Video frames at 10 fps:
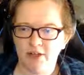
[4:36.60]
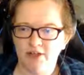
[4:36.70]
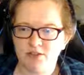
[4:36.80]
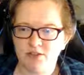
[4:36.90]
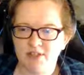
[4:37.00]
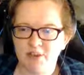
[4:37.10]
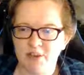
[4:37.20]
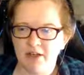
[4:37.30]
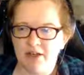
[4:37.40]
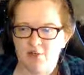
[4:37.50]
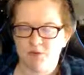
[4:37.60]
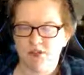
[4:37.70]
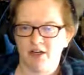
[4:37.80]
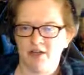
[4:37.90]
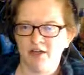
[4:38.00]
salmon, like I was
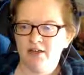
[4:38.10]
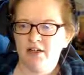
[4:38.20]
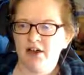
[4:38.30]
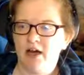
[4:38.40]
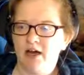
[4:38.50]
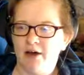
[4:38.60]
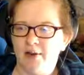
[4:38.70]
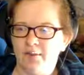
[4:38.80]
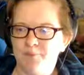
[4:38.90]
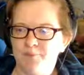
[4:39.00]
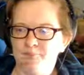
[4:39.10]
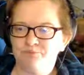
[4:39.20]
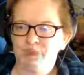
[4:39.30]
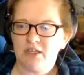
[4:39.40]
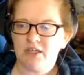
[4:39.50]
talking,
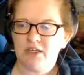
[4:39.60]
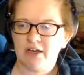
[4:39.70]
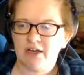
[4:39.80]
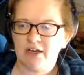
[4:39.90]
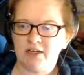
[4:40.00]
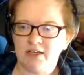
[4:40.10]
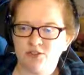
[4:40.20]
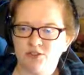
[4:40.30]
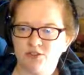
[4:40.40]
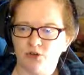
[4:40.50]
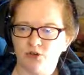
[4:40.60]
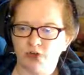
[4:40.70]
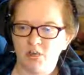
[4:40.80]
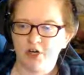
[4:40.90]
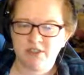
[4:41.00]
there is, so
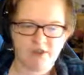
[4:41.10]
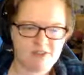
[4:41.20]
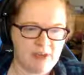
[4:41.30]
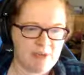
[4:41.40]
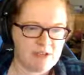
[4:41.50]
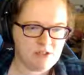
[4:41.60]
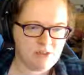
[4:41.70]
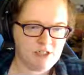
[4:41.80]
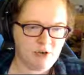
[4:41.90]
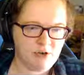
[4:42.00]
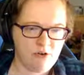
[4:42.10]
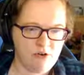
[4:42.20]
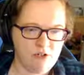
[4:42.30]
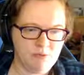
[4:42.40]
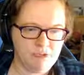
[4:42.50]
Drogbar style salmon. So what you
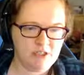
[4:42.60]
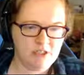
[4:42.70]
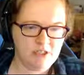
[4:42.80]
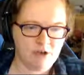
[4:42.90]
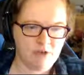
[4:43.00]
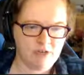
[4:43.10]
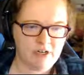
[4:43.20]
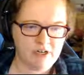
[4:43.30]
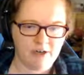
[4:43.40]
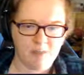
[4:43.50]
do is you go over to here,